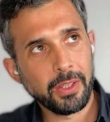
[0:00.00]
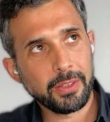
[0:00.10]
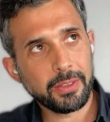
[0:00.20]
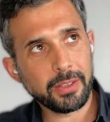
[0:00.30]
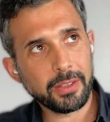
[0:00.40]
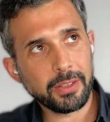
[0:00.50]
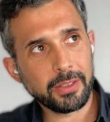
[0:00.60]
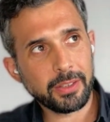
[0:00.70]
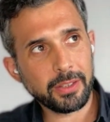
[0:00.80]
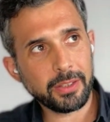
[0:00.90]

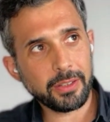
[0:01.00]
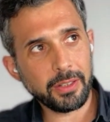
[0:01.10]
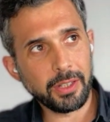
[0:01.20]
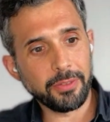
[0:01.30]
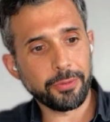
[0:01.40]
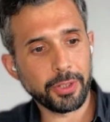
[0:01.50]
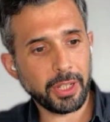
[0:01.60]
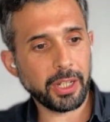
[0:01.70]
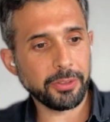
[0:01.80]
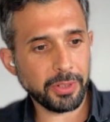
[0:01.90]
the love for
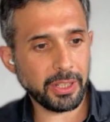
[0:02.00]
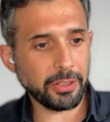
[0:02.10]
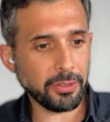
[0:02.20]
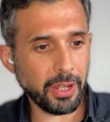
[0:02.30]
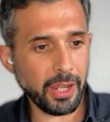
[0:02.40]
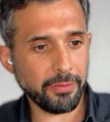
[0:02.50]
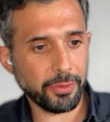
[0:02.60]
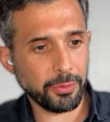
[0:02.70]
the country that you have.